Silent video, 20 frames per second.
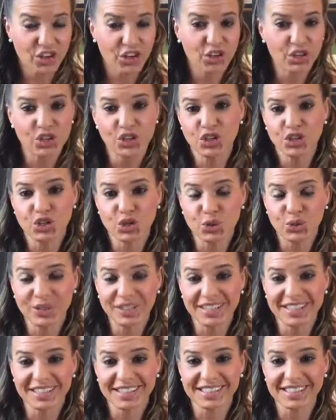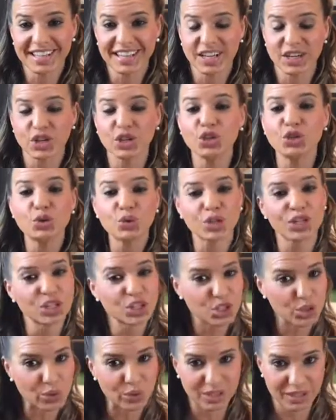The good news is that you
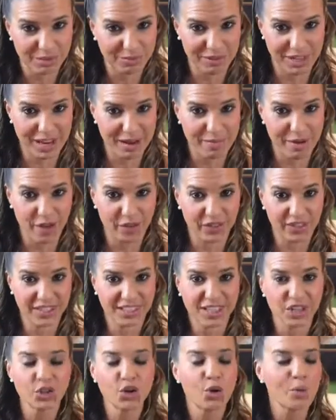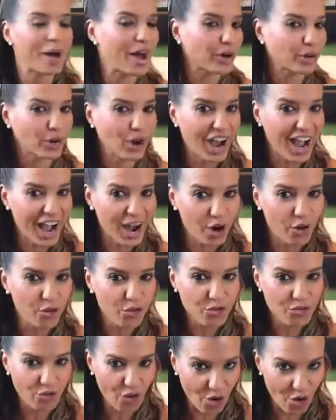can do something about this. No matter
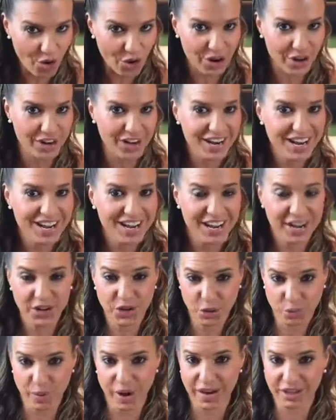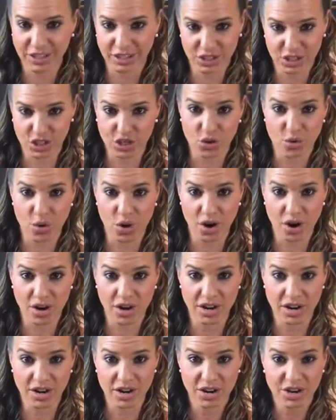how far in your pregnancy you
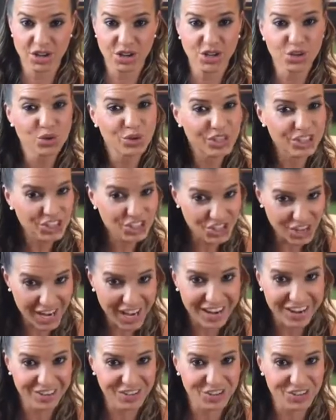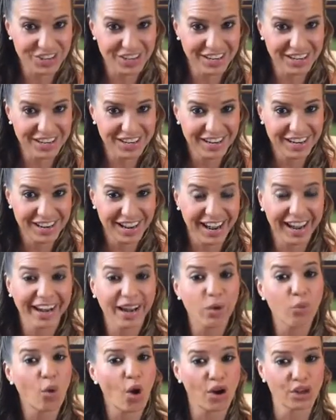are, you can change.
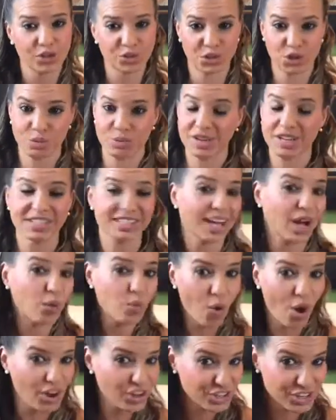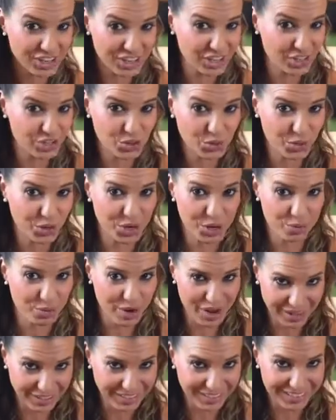And I want you to, because I want you to enjoy your
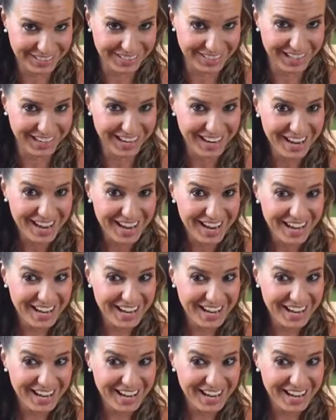pregnancy.